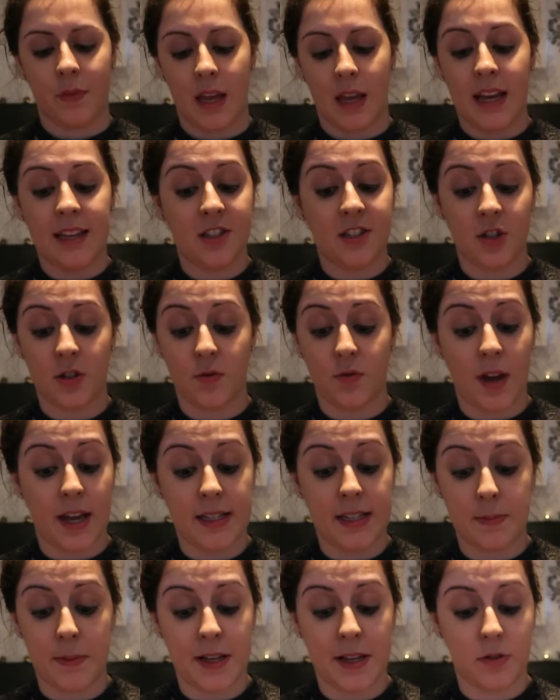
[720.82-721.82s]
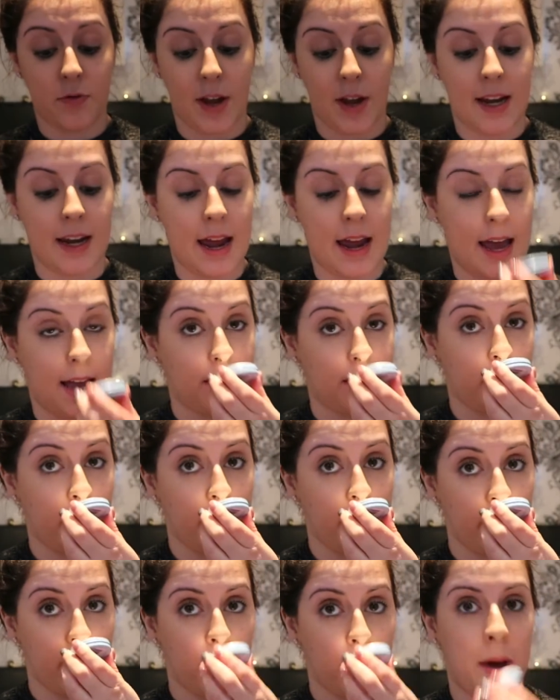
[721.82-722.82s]
it smells really nice.
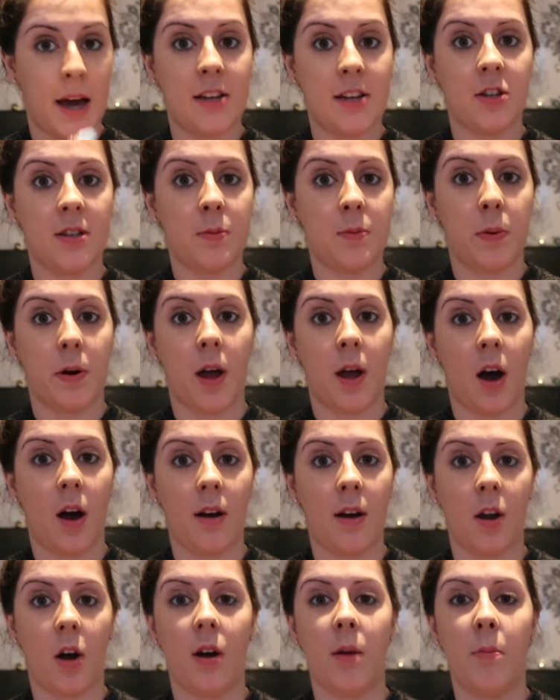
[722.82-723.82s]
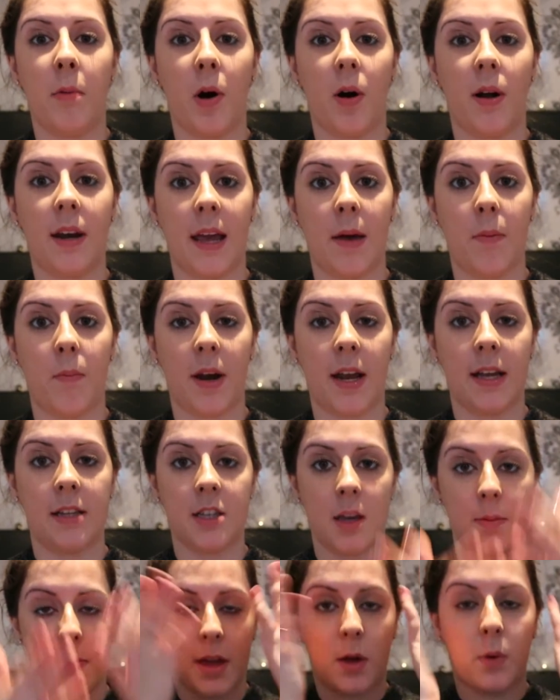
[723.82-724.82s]
But I just put it on a morning when I
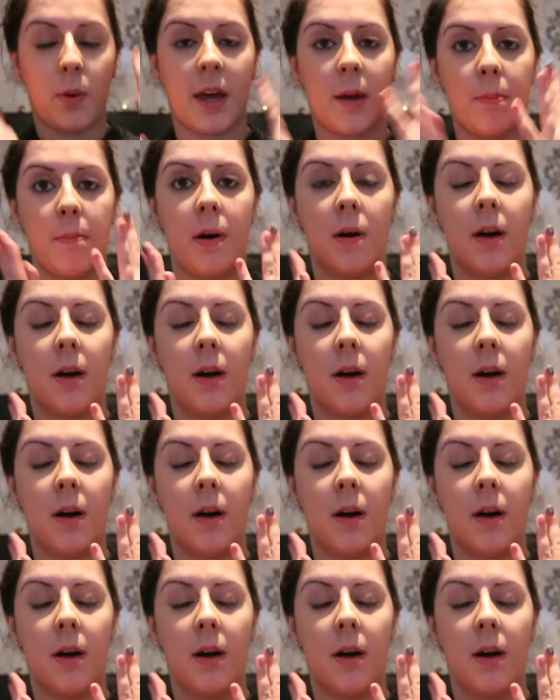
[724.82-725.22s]
do my quick